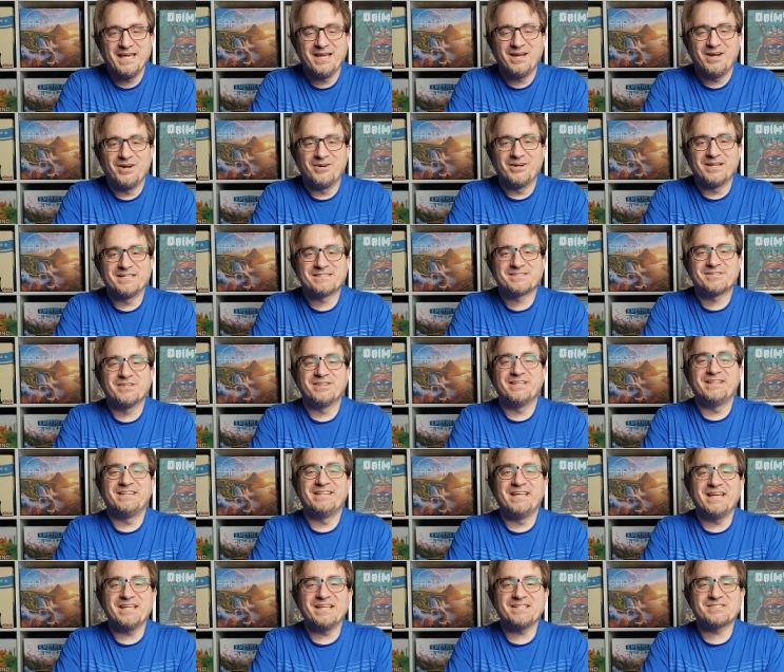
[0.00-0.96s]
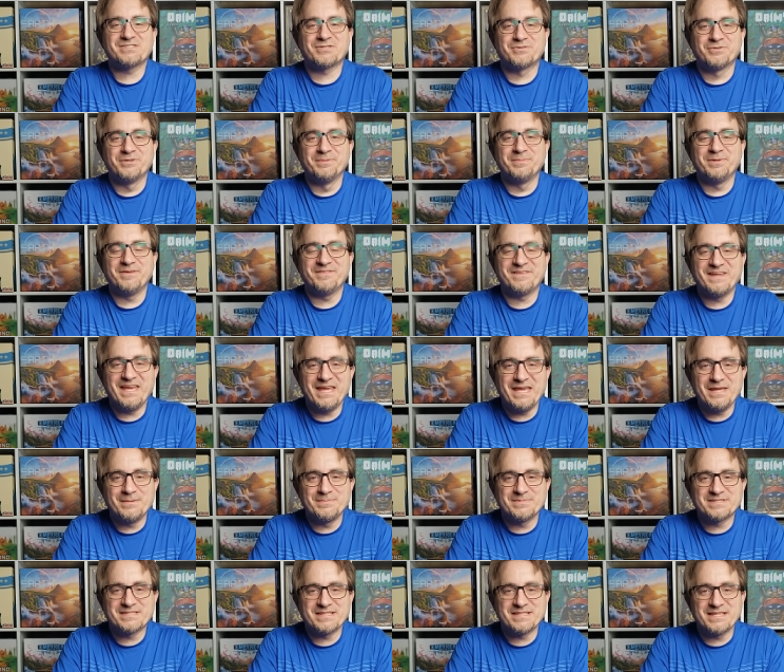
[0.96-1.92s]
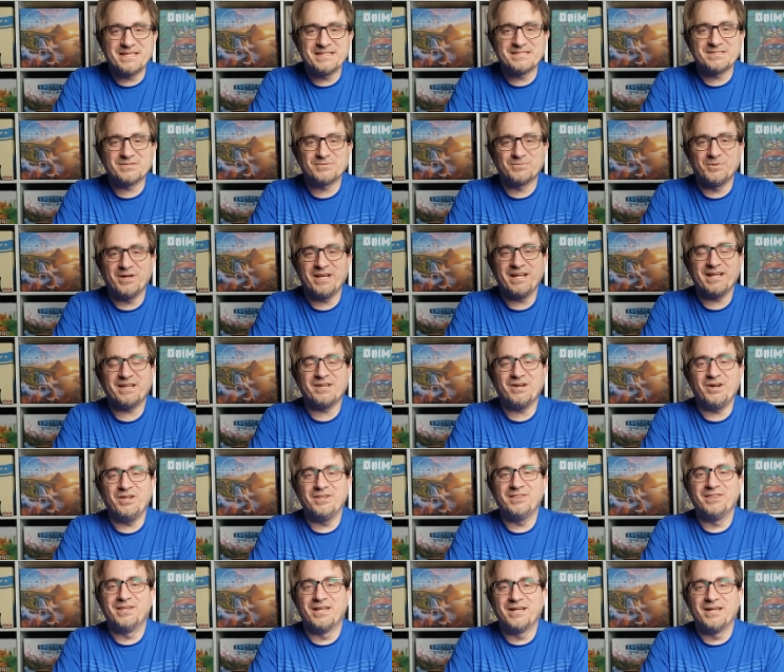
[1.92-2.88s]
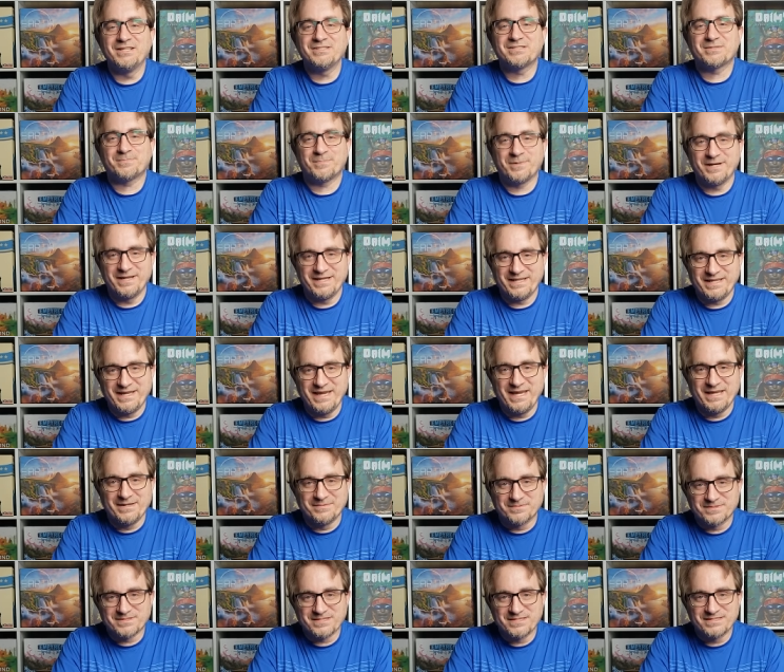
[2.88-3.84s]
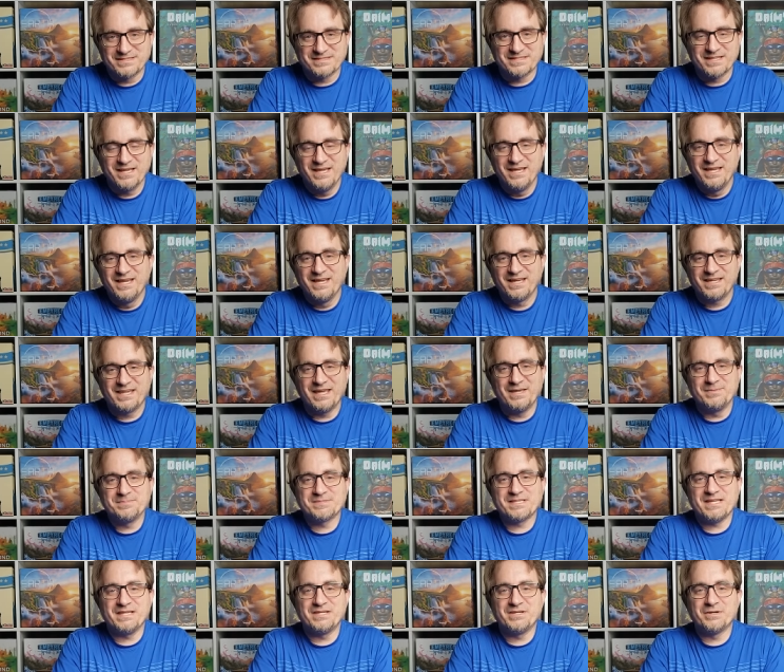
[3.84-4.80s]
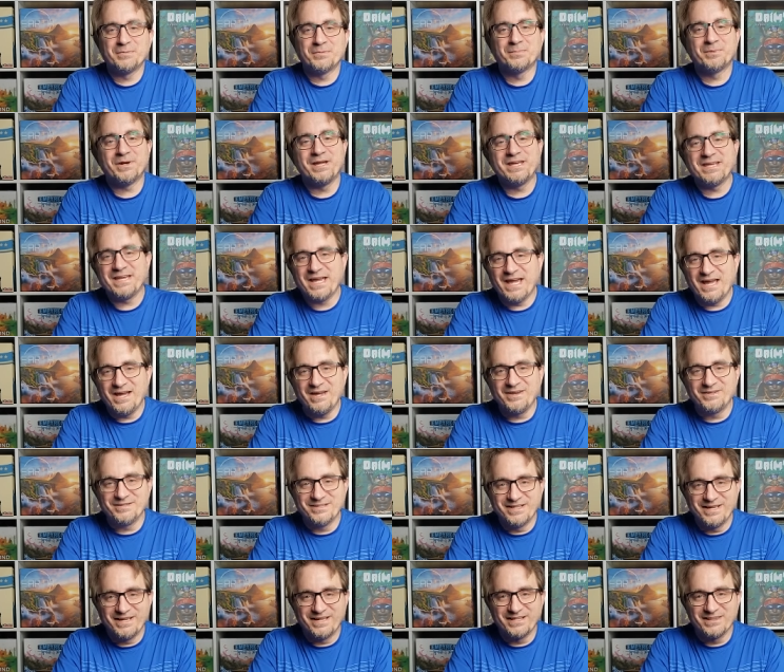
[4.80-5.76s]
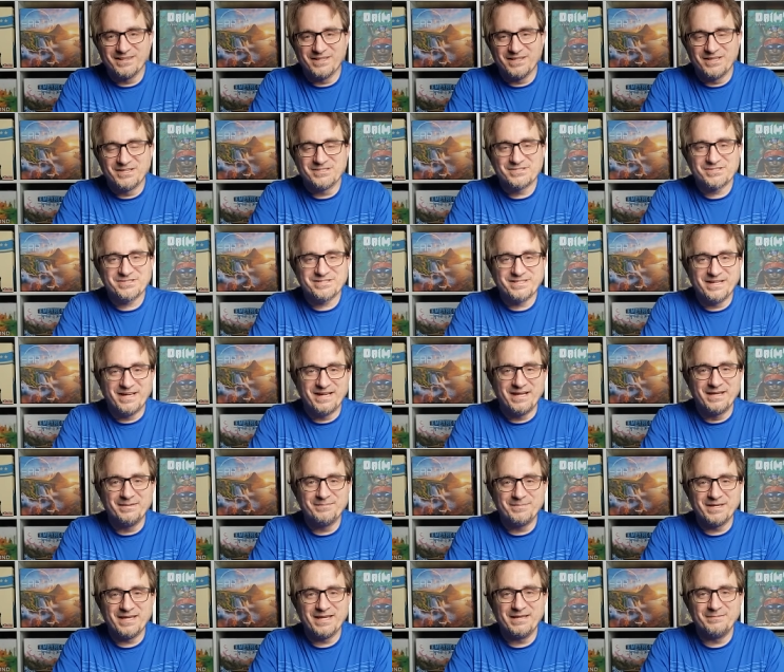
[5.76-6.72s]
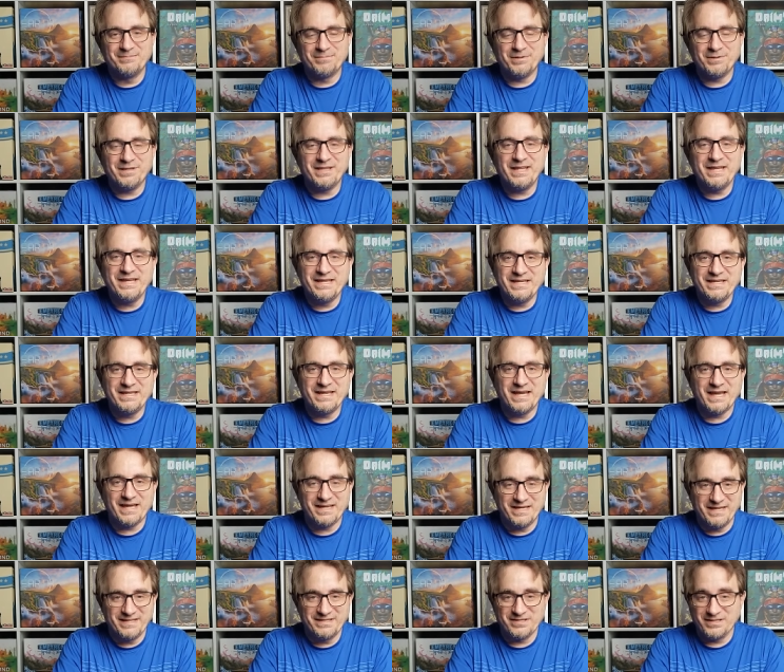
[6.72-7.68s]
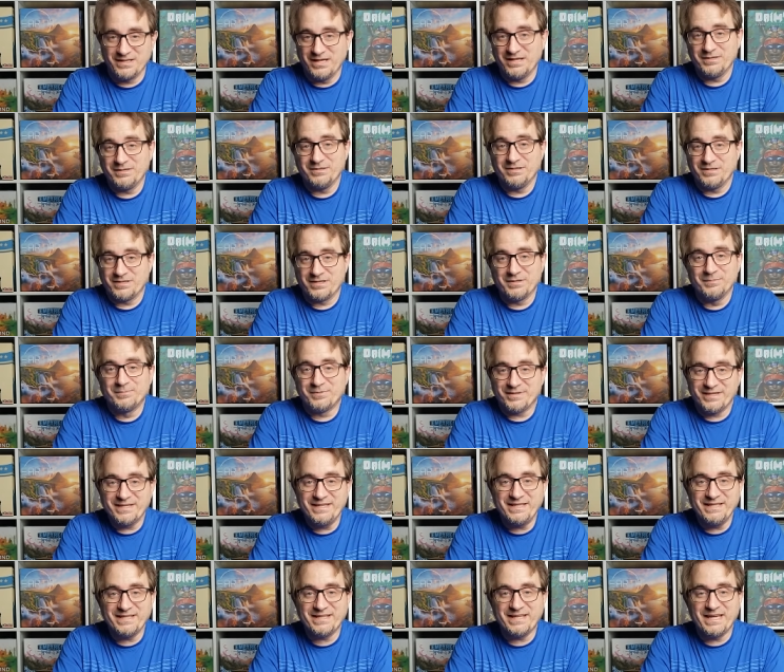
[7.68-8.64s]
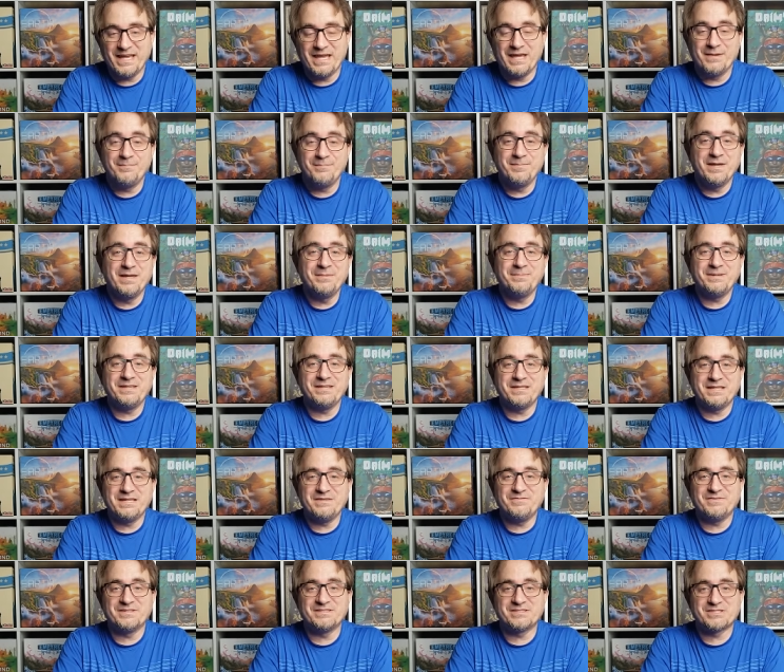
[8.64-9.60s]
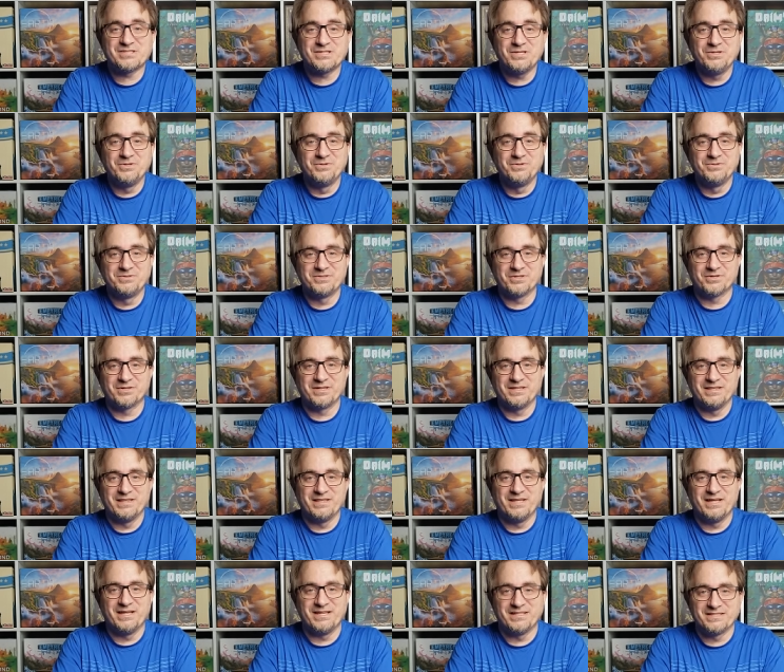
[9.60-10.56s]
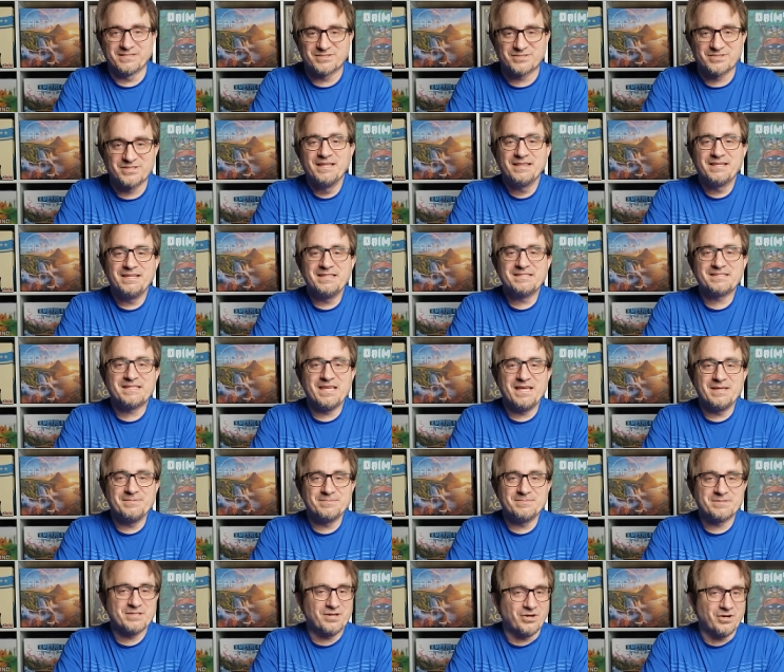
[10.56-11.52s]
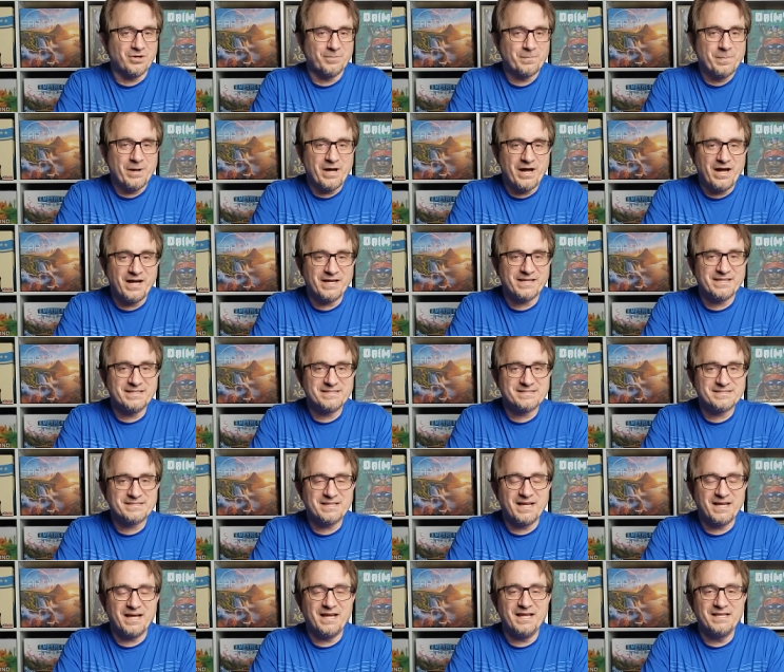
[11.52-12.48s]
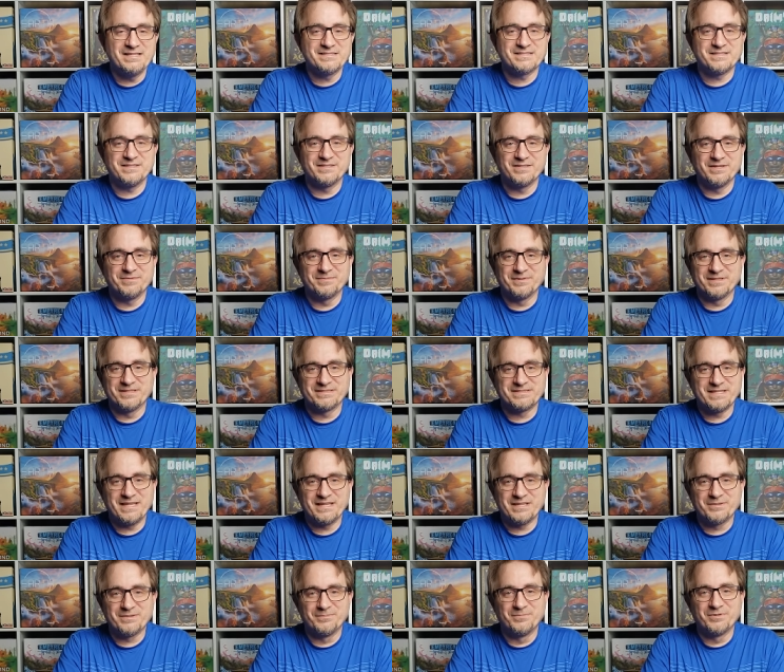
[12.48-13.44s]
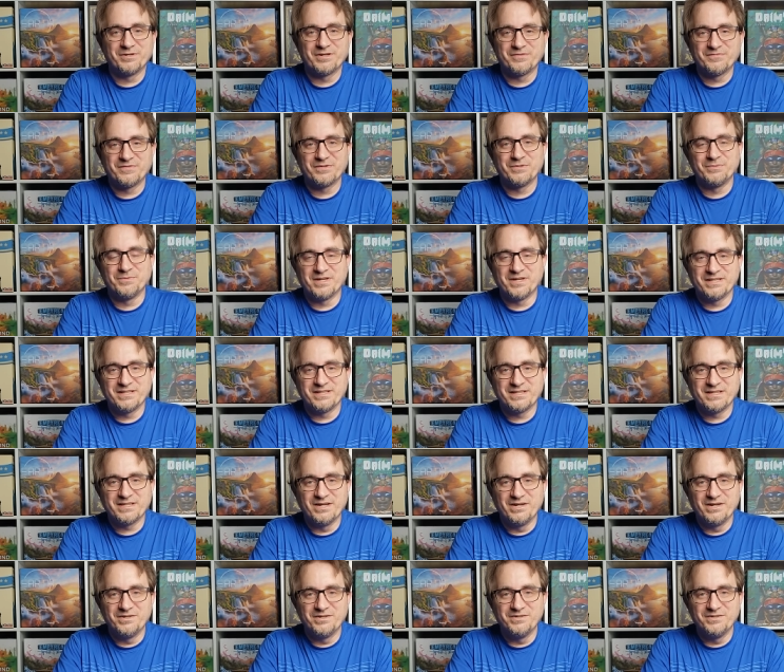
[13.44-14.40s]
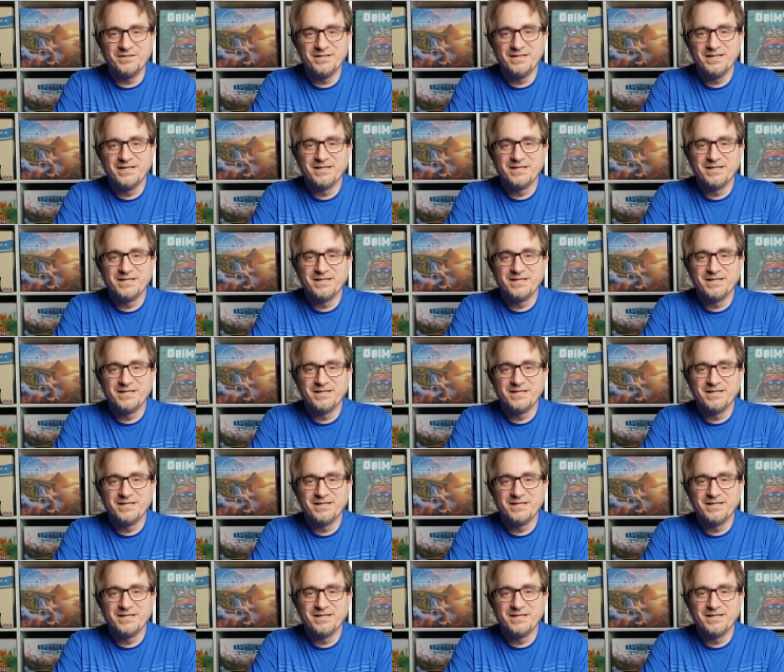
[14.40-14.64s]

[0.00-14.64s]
All right, so the next group of games is what I call lunch break games. It's games that you can break out at lunchtime and play and, and complete a game, maybe even two during lunch. These games are pocket sized. you're able to take them wherever you want to go.